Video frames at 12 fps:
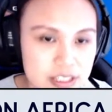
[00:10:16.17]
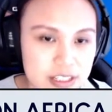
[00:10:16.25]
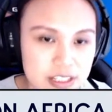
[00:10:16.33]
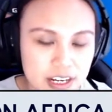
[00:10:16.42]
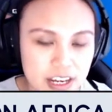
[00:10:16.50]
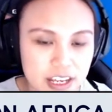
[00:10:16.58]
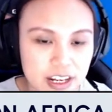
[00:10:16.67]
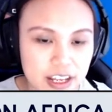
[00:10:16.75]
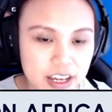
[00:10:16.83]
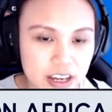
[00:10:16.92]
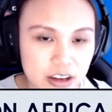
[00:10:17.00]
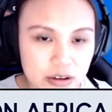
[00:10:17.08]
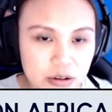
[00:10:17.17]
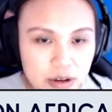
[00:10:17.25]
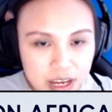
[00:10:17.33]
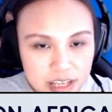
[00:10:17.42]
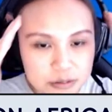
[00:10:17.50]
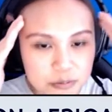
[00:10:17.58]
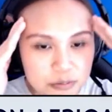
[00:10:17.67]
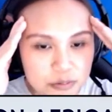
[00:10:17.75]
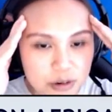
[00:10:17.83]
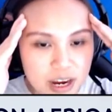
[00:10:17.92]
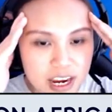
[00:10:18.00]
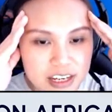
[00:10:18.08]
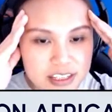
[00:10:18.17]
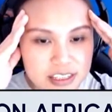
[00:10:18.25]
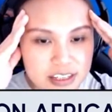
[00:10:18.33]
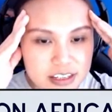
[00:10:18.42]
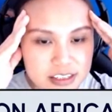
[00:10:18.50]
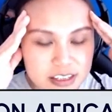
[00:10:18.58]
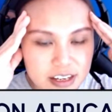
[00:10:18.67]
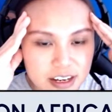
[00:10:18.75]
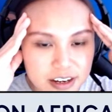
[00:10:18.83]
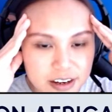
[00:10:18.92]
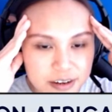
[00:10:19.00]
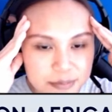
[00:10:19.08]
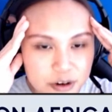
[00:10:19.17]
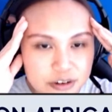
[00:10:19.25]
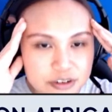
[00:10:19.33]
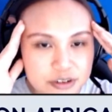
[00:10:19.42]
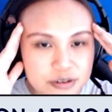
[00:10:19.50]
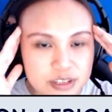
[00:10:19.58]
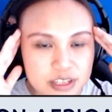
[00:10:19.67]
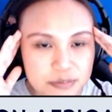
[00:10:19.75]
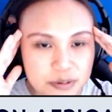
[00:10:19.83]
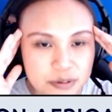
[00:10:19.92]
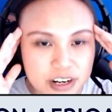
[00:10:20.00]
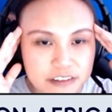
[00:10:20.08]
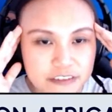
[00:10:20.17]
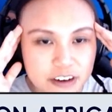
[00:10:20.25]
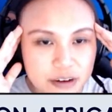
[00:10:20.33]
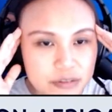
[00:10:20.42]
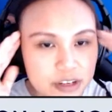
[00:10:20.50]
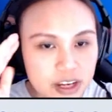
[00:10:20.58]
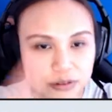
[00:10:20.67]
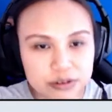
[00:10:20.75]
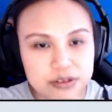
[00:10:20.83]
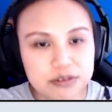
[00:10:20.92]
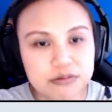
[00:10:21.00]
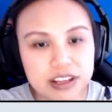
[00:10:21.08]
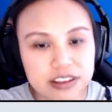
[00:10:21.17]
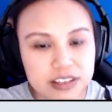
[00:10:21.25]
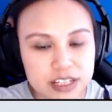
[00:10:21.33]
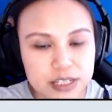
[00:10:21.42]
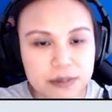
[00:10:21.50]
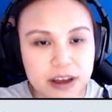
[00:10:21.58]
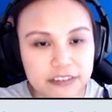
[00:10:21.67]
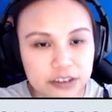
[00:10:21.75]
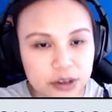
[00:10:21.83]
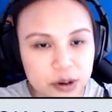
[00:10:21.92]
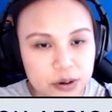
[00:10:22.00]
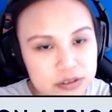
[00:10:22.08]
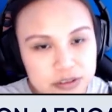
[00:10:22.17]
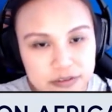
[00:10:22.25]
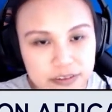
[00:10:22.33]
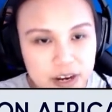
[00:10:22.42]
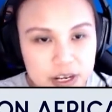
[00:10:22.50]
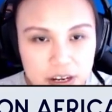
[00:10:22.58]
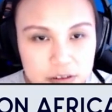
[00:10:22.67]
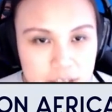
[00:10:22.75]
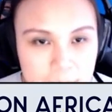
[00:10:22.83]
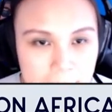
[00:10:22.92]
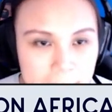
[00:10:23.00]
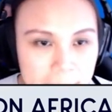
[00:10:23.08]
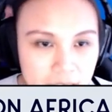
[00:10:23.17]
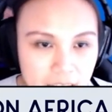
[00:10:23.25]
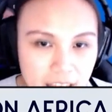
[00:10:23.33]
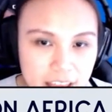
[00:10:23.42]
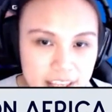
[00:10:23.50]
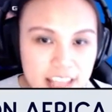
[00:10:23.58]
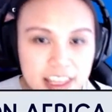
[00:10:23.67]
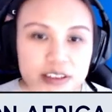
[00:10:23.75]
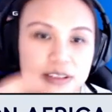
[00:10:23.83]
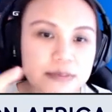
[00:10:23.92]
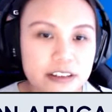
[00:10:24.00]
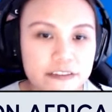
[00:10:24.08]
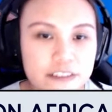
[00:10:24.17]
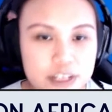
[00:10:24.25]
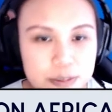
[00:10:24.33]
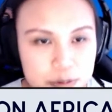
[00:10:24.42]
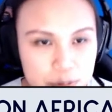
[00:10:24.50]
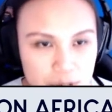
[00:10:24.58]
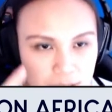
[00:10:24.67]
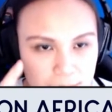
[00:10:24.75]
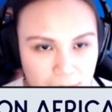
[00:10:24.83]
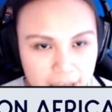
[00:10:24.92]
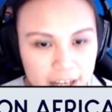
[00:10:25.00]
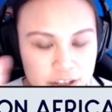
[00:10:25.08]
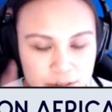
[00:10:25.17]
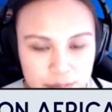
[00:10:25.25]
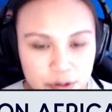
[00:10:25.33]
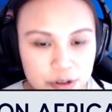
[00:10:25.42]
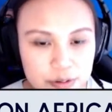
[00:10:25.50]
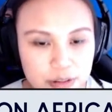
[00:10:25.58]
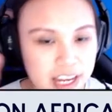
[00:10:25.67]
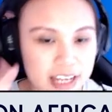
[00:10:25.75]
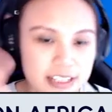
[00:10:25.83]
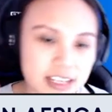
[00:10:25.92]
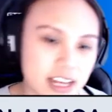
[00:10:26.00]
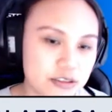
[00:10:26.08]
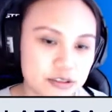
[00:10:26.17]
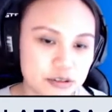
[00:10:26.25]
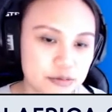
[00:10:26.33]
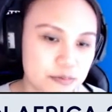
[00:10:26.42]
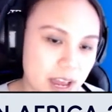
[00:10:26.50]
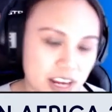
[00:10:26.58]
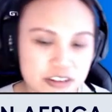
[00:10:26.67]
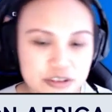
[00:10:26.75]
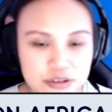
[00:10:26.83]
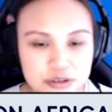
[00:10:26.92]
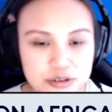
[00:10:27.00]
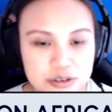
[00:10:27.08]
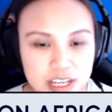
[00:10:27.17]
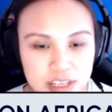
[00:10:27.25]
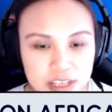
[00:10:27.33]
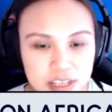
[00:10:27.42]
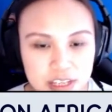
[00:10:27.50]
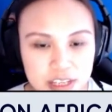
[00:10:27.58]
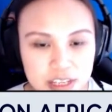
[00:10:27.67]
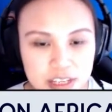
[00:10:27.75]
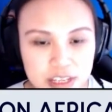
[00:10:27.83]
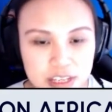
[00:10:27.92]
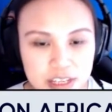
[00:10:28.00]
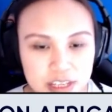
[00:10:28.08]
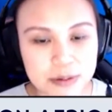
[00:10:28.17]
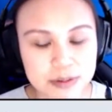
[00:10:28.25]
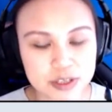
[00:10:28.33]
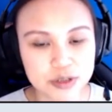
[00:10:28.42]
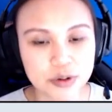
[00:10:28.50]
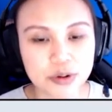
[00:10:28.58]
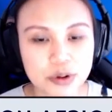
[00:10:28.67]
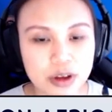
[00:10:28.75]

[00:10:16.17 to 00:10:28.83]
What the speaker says: And then like, okay, so where is this module is importing from? You can also run this Python code to find out. Yeah, there's a difference between package and module. Like I said, package usually are the one that you pip install